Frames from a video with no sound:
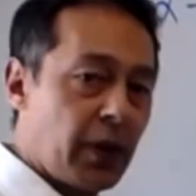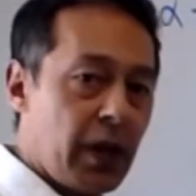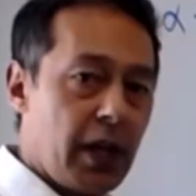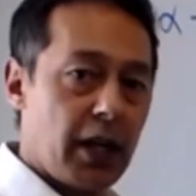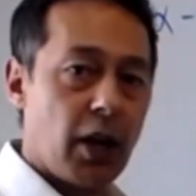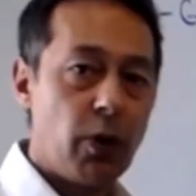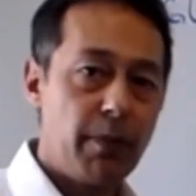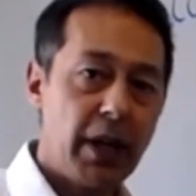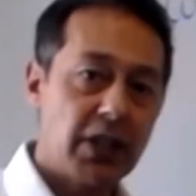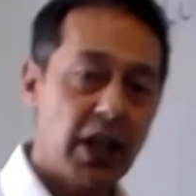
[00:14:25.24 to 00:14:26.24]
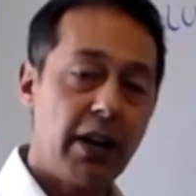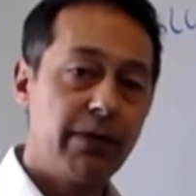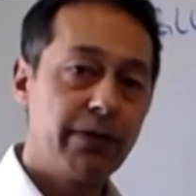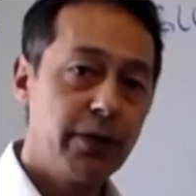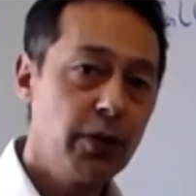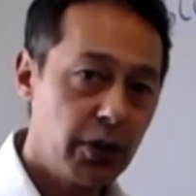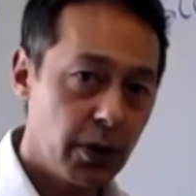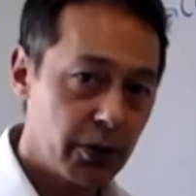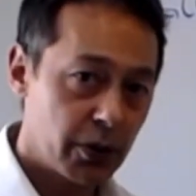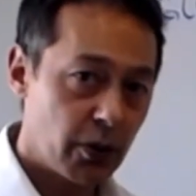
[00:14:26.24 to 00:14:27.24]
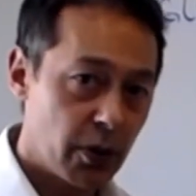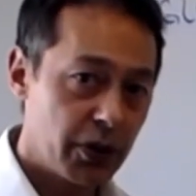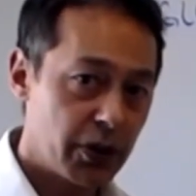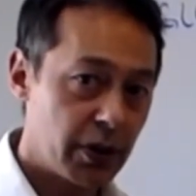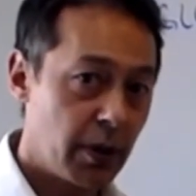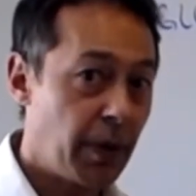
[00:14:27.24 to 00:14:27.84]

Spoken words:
Now what makes high fructose corn syrup